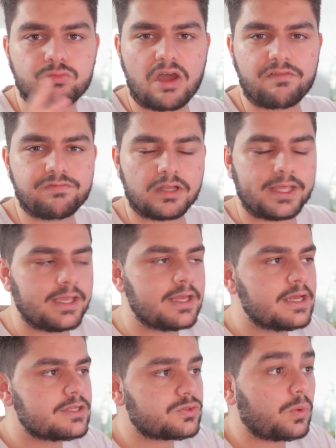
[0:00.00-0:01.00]
roughly.
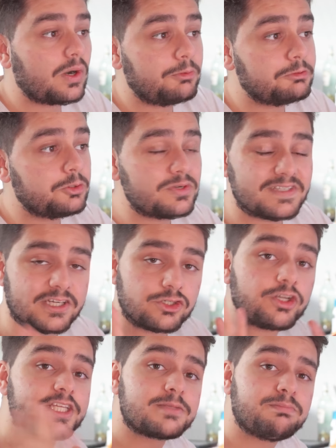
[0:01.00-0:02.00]
So what I will do is
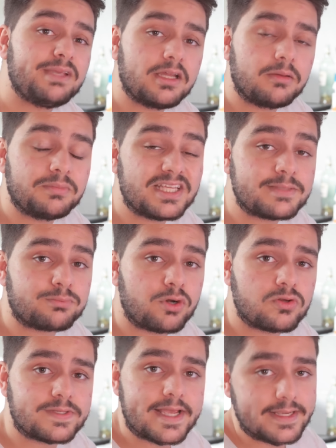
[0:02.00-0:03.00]
actually speed up this
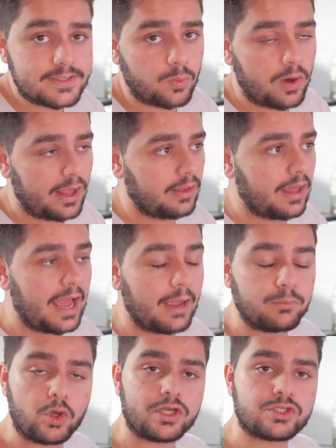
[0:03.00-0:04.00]
process while
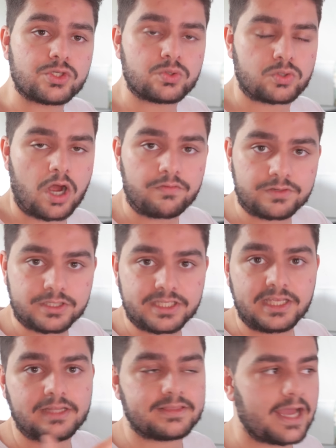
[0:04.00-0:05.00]
I'm going to cover
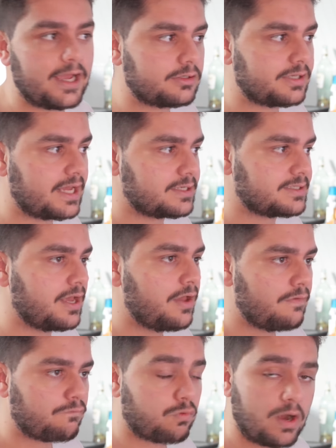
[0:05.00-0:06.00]
the entire text
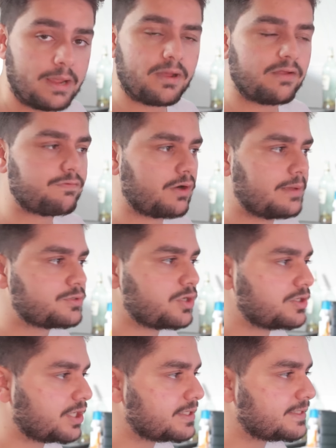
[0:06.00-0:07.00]
frame by frame. So
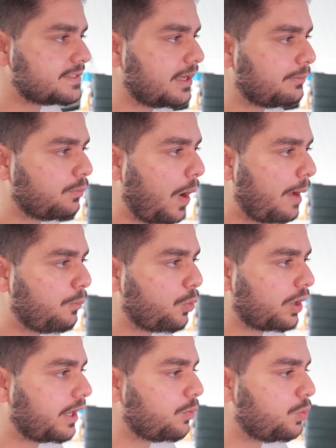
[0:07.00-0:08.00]
as you can see, I'm, I'm
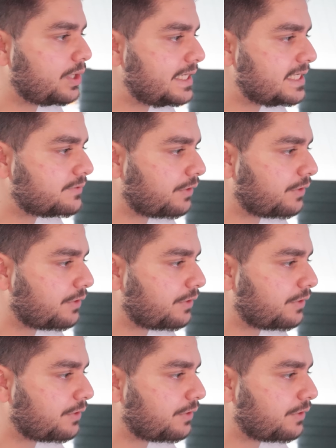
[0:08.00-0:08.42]
working with these